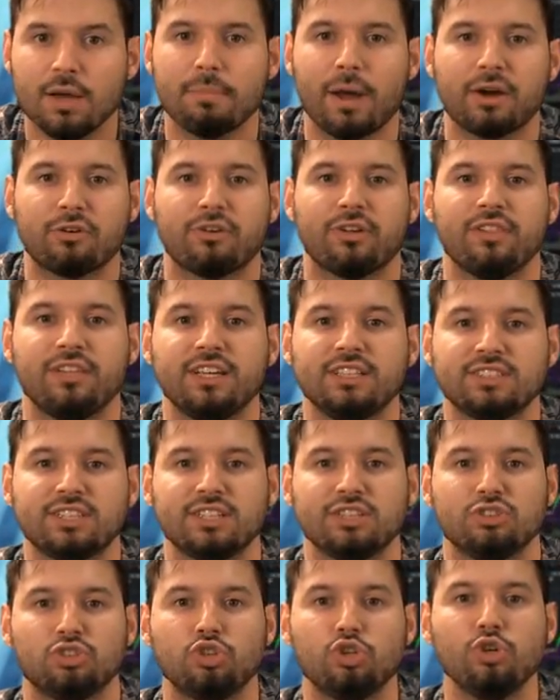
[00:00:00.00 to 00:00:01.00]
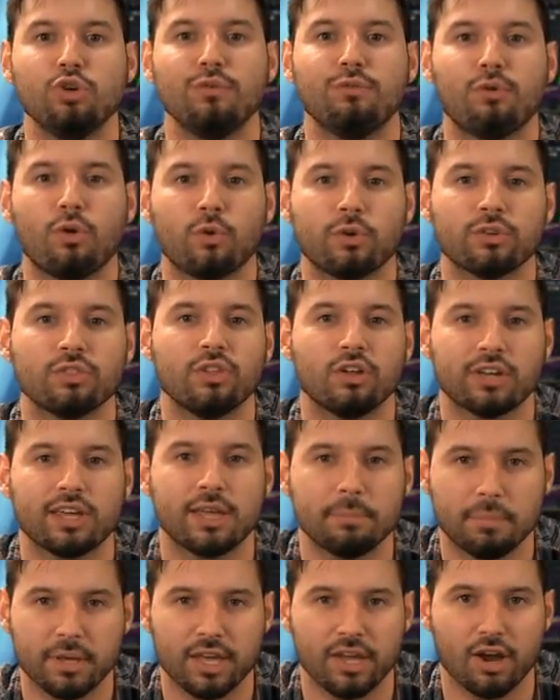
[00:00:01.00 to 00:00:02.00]
by releasing 2
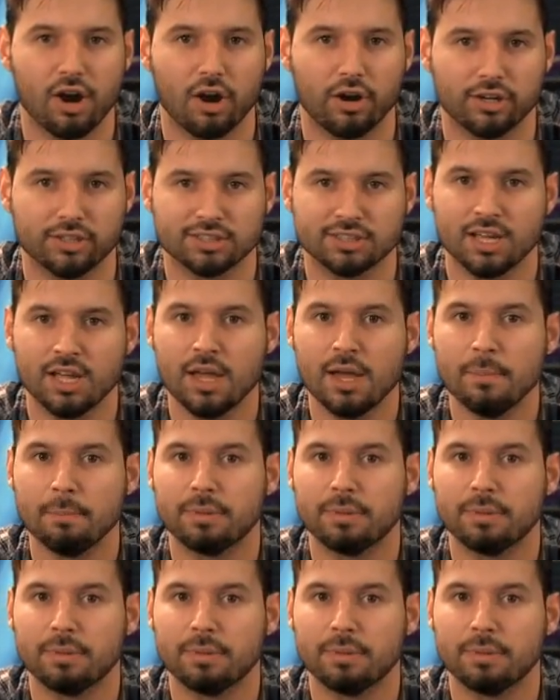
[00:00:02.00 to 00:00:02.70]
forward-looking PRs.